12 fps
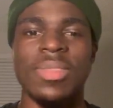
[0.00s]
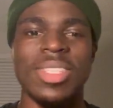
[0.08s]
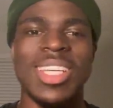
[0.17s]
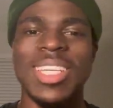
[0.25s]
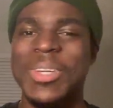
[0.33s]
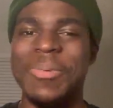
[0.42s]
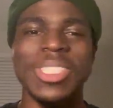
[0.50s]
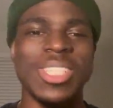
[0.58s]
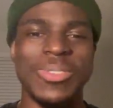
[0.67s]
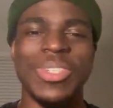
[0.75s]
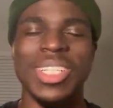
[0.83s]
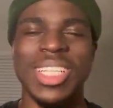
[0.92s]
it was
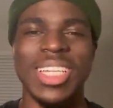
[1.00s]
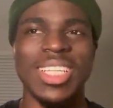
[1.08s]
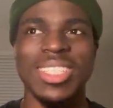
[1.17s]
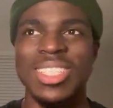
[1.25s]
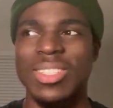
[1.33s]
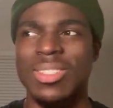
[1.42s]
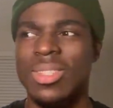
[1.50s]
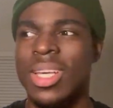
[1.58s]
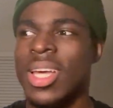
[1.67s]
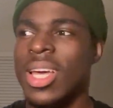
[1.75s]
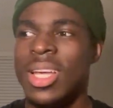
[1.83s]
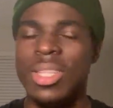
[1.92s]
unreal. Like the
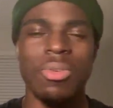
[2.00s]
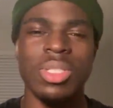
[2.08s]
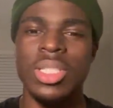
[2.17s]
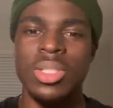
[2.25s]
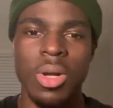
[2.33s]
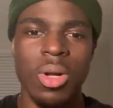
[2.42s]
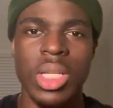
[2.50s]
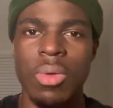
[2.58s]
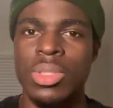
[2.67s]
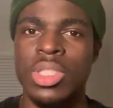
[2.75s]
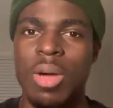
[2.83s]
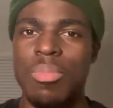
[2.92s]
there was this girl that
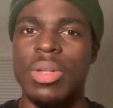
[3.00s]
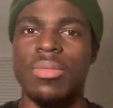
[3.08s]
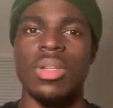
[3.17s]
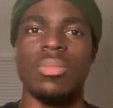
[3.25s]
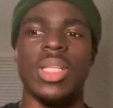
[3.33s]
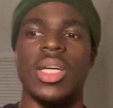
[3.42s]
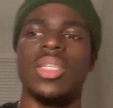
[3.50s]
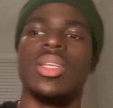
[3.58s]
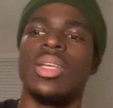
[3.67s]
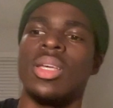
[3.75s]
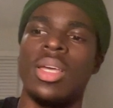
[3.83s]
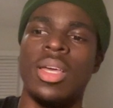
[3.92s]
was jumping from like
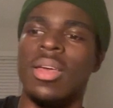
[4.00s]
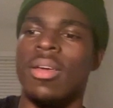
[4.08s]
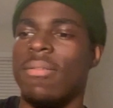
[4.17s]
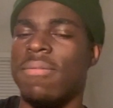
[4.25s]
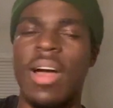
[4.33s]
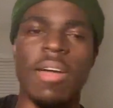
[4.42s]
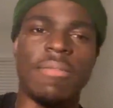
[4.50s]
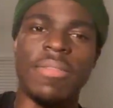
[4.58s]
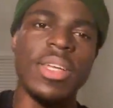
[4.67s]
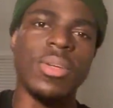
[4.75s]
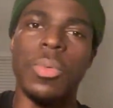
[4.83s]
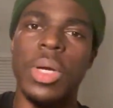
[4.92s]
five
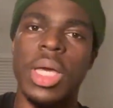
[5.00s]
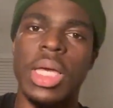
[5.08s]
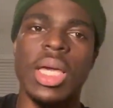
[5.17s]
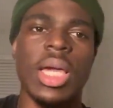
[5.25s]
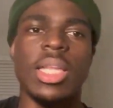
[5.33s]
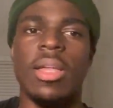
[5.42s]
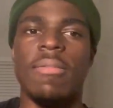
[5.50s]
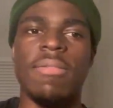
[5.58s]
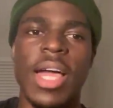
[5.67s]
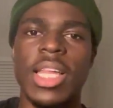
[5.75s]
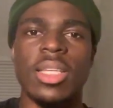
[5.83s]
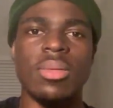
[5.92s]
feet away and then
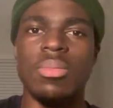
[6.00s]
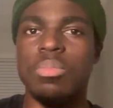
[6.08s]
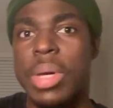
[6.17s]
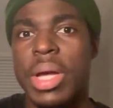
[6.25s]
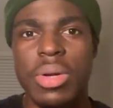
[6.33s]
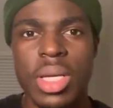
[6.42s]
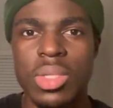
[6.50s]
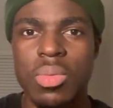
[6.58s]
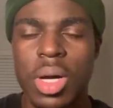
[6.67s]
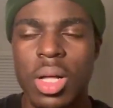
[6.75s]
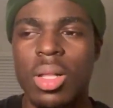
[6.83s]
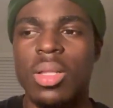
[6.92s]
fighting Barry as
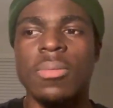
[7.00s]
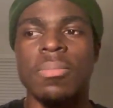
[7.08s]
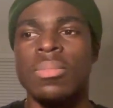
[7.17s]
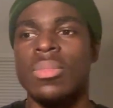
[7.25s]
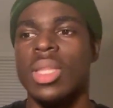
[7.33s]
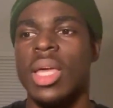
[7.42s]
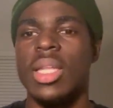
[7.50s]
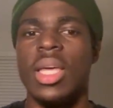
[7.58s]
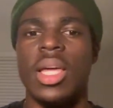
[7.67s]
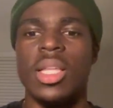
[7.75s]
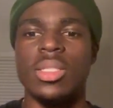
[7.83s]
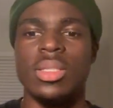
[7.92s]
well, and
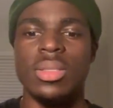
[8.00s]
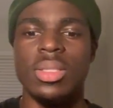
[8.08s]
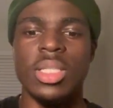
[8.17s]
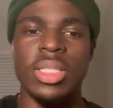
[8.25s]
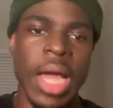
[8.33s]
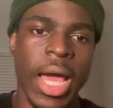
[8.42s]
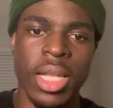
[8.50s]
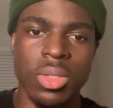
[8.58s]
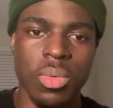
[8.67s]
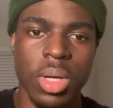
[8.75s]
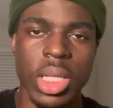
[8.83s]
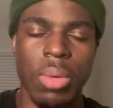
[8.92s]
then the dad
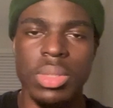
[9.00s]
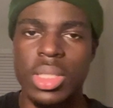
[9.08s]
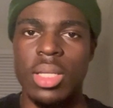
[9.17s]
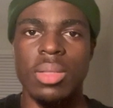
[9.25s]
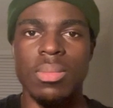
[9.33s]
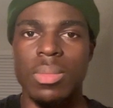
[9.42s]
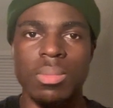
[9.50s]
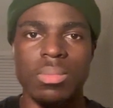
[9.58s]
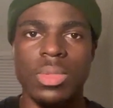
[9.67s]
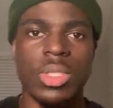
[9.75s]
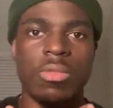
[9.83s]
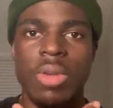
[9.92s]
as well that was like
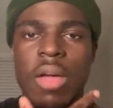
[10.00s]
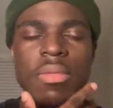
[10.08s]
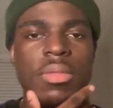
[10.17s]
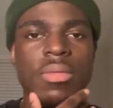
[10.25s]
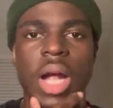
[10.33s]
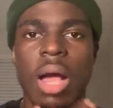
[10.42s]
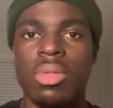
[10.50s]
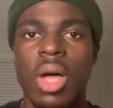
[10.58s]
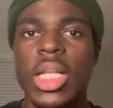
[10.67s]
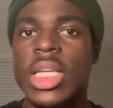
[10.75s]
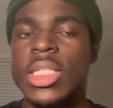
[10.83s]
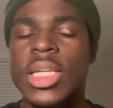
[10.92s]
surviving for how
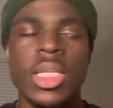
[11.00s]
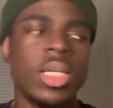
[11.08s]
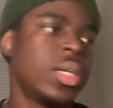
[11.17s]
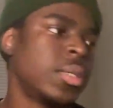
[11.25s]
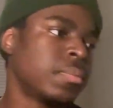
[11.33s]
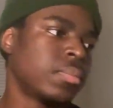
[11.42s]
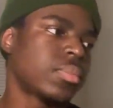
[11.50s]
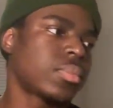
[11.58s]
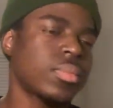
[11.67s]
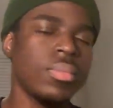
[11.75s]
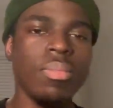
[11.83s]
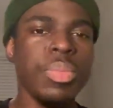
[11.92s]
long he did.
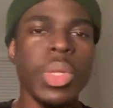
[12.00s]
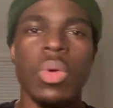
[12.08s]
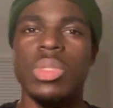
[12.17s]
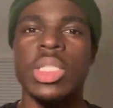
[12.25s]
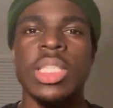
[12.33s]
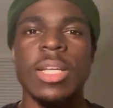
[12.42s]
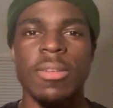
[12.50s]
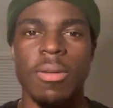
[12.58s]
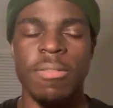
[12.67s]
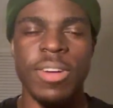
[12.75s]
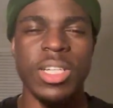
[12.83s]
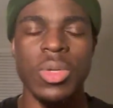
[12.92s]
It was just like a
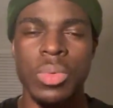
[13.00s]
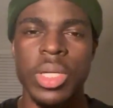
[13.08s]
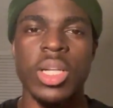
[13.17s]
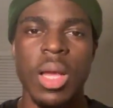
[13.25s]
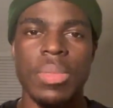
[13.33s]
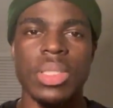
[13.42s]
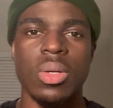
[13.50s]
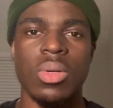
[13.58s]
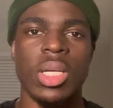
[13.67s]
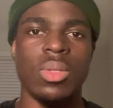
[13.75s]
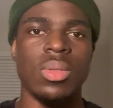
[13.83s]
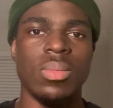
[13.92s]
very weird episode,
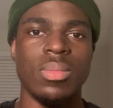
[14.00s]
and